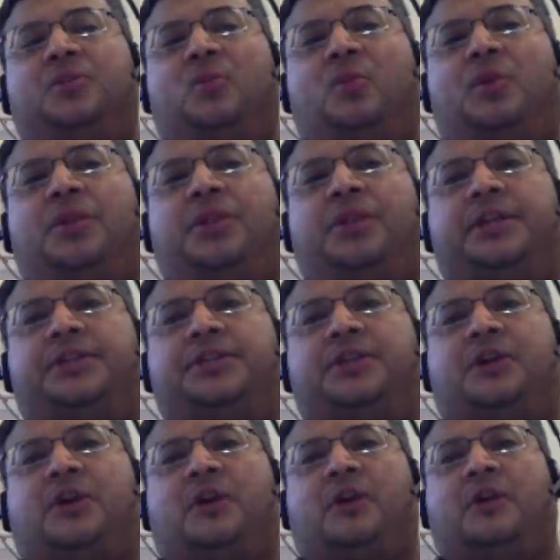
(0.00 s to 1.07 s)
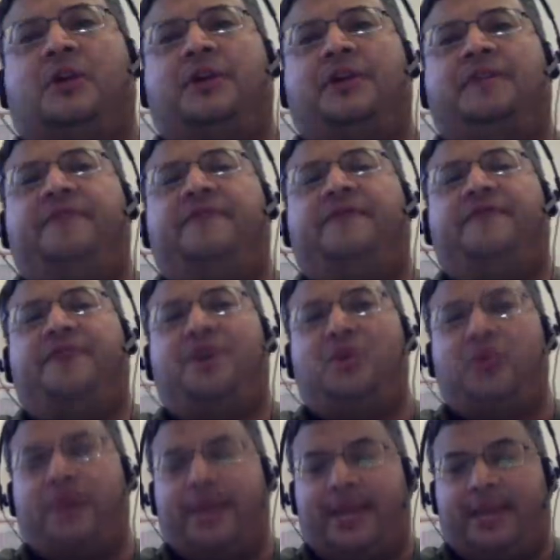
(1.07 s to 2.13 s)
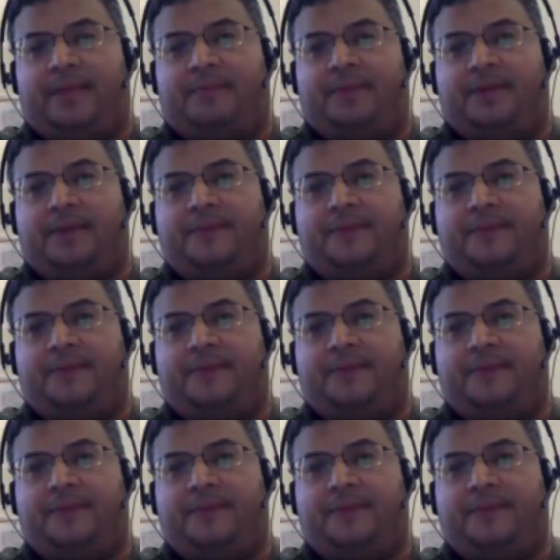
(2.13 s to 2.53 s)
one that is called the phoneme.